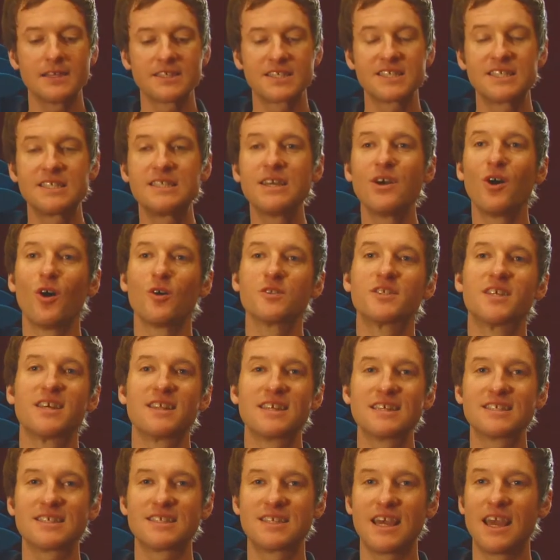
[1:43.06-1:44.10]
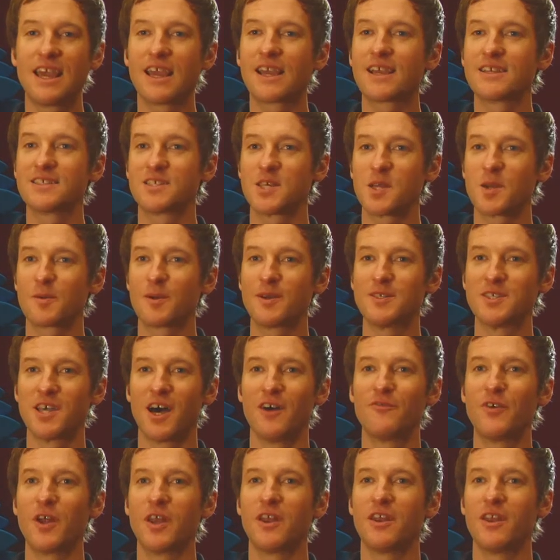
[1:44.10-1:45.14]
still, to this day, consider
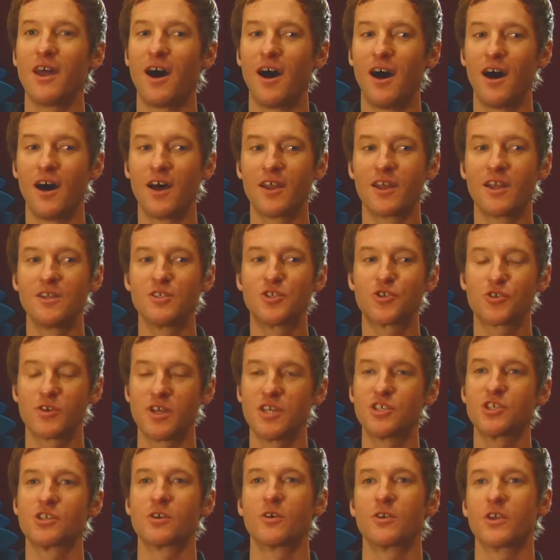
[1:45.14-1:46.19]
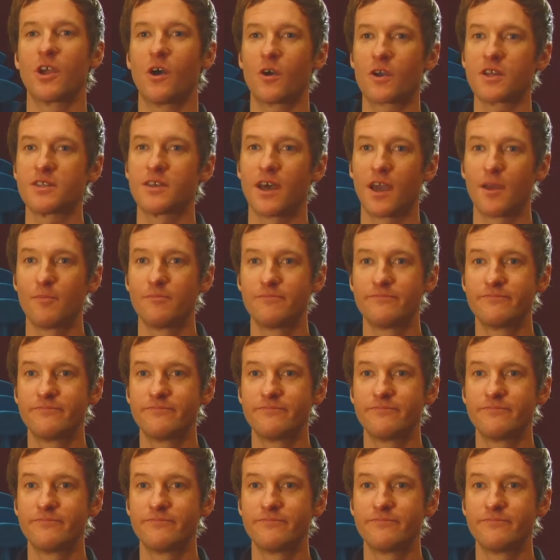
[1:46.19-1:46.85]
myself a non-traditional yoga type.